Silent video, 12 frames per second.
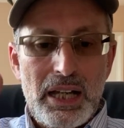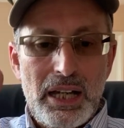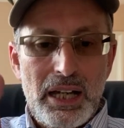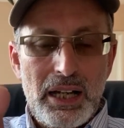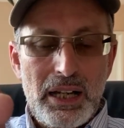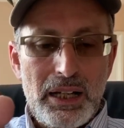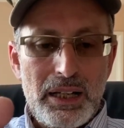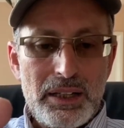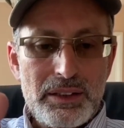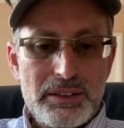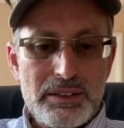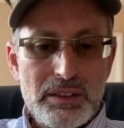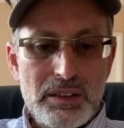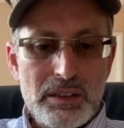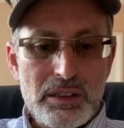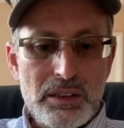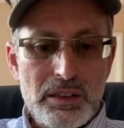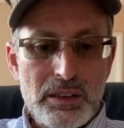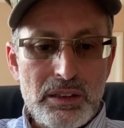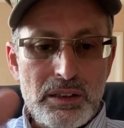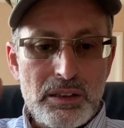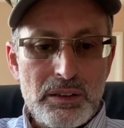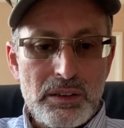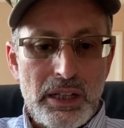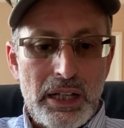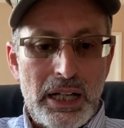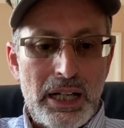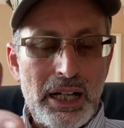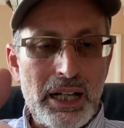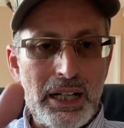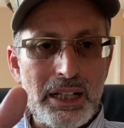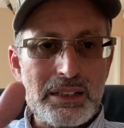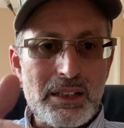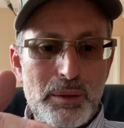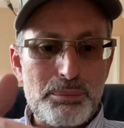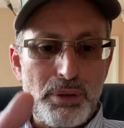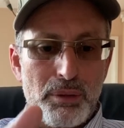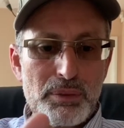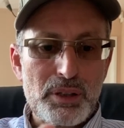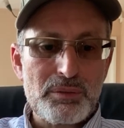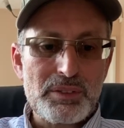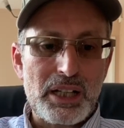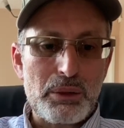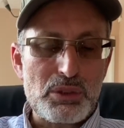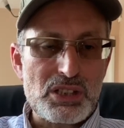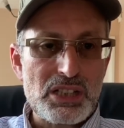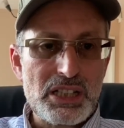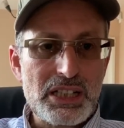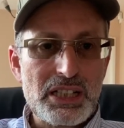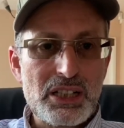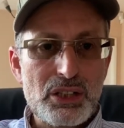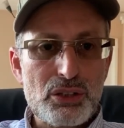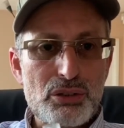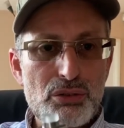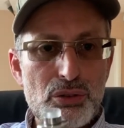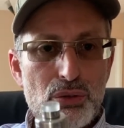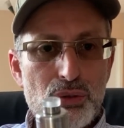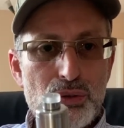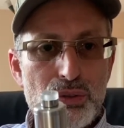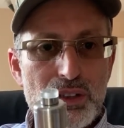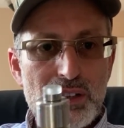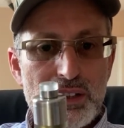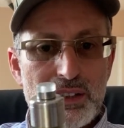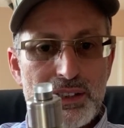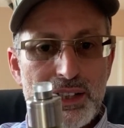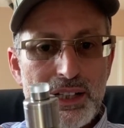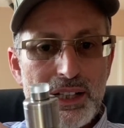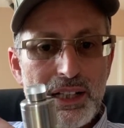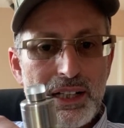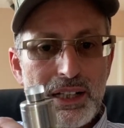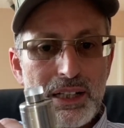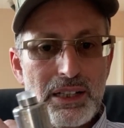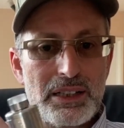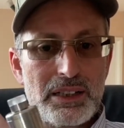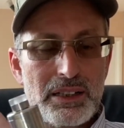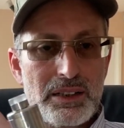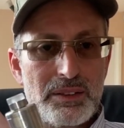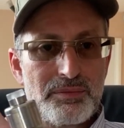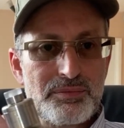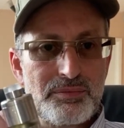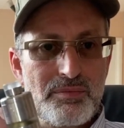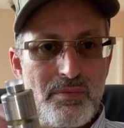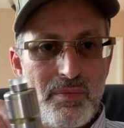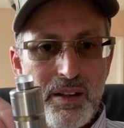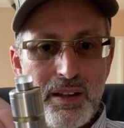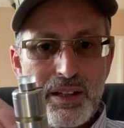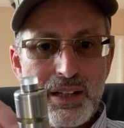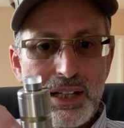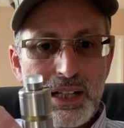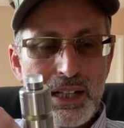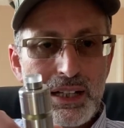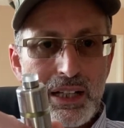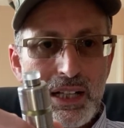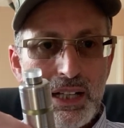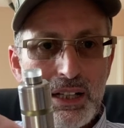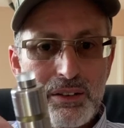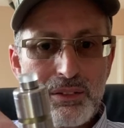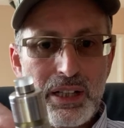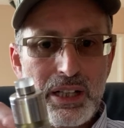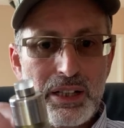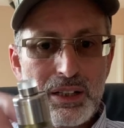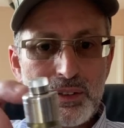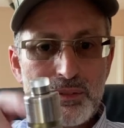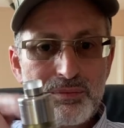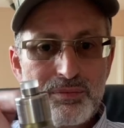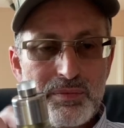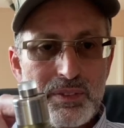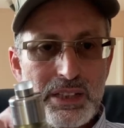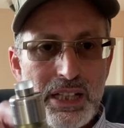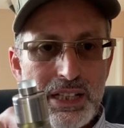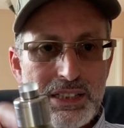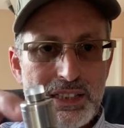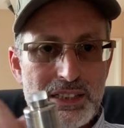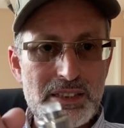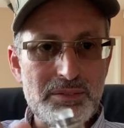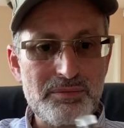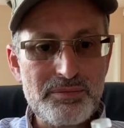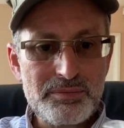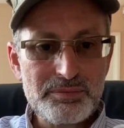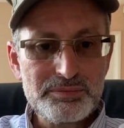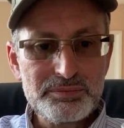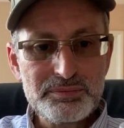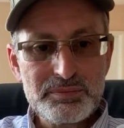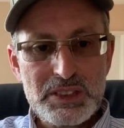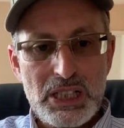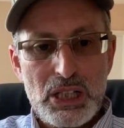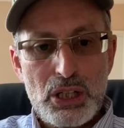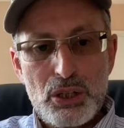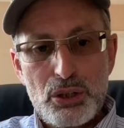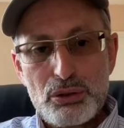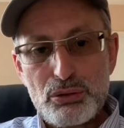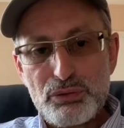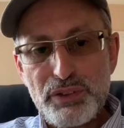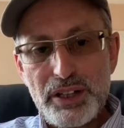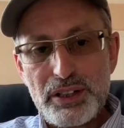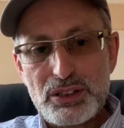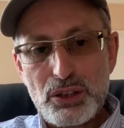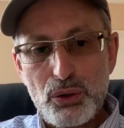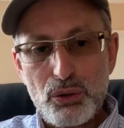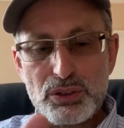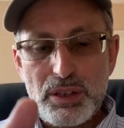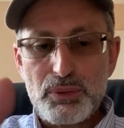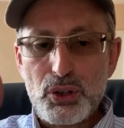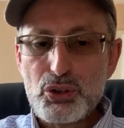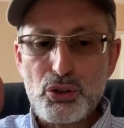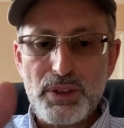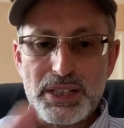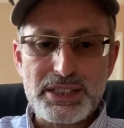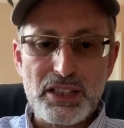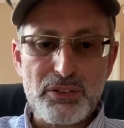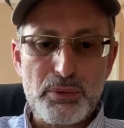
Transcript: And I had a problem that it was leaking through the air, the, um, air, air, air, um, the air system through various holes. I'm not sure myself.